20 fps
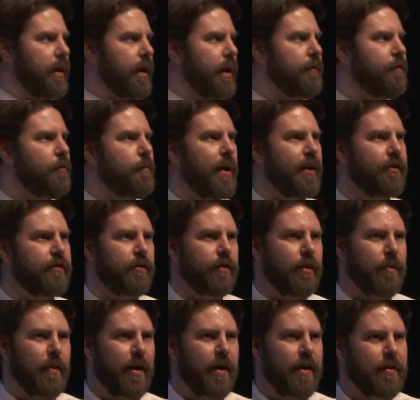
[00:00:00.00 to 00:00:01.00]

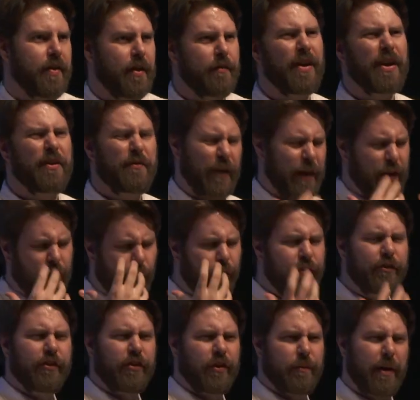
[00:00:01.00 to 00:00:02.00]
information about, and they're very, very
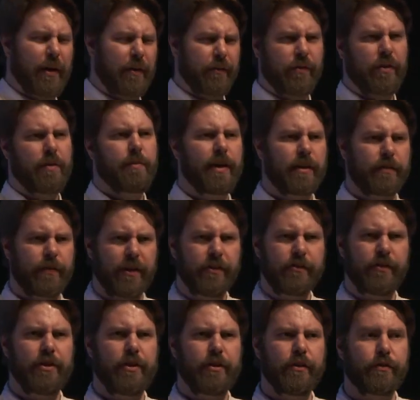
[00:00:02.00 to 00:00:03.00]
conscious about the amount of
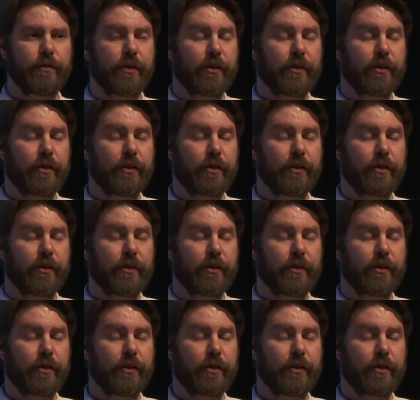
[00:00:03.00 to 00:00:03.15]
energy they use.